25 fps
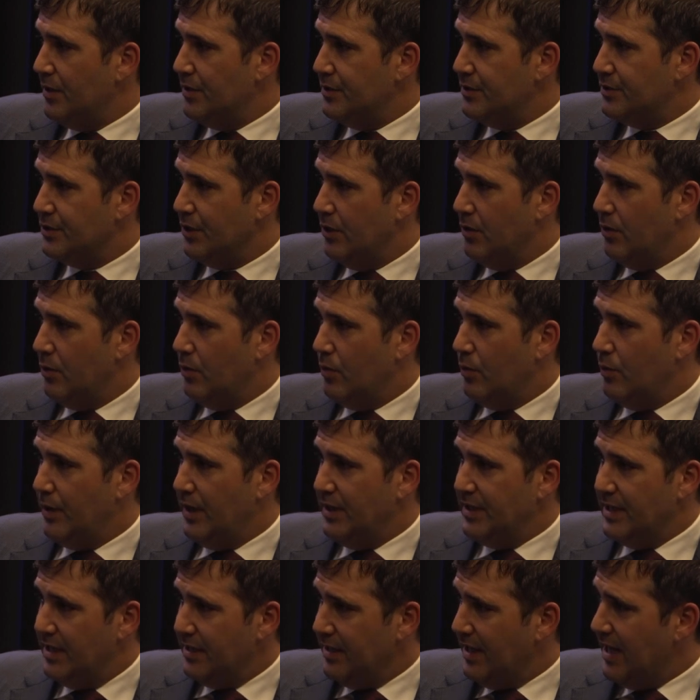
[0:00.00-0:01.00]
So,
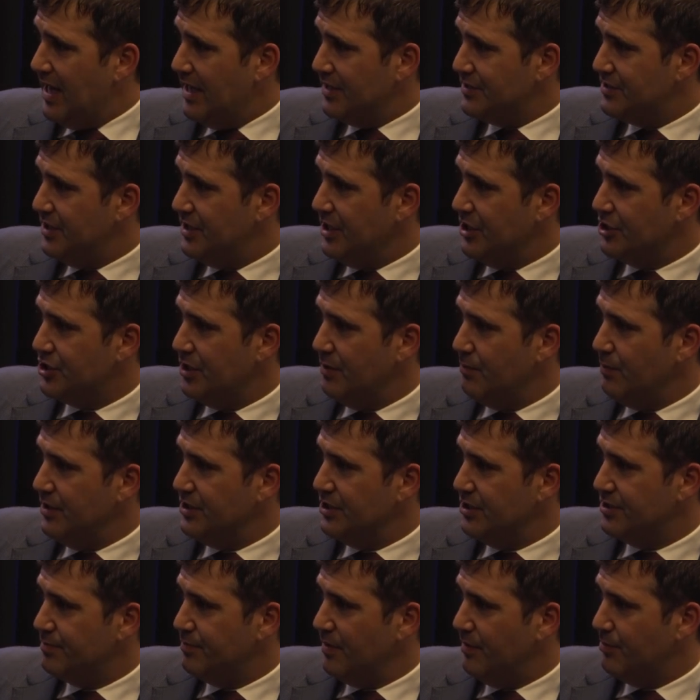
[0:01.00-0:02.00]
and then last edition, we
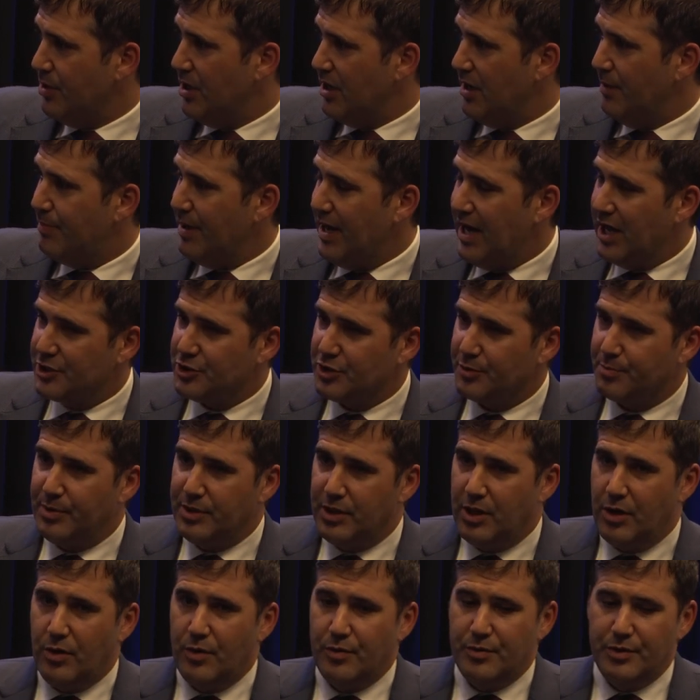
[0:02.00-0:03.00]
brought on Patrick
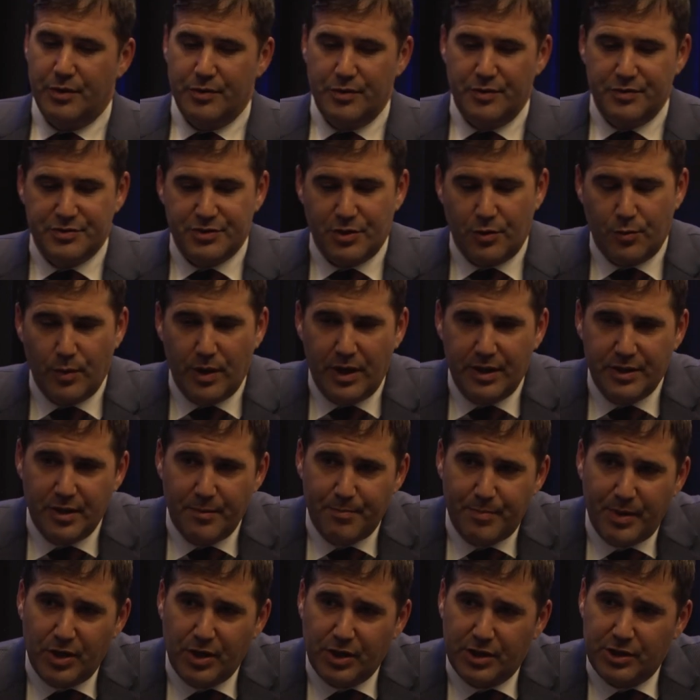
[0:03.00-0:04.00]
Malone, who used to run the
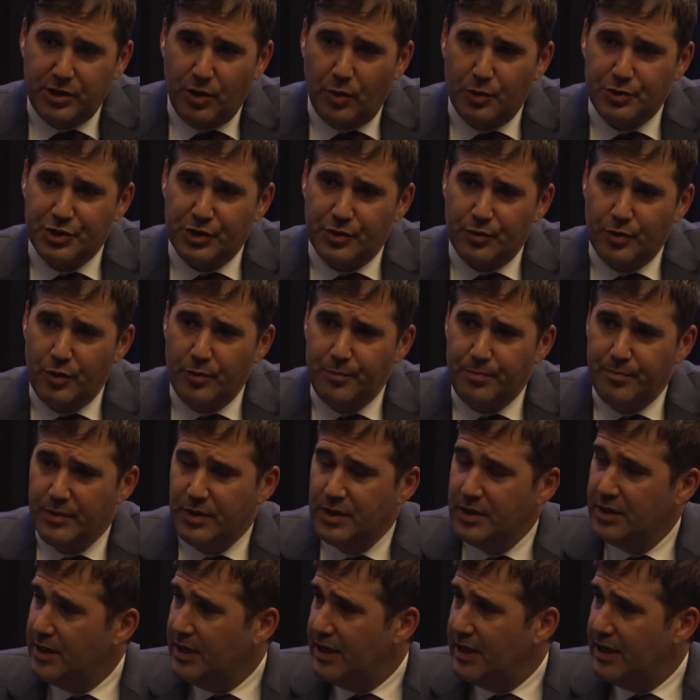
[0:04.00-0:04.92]
Barrick Closure Group,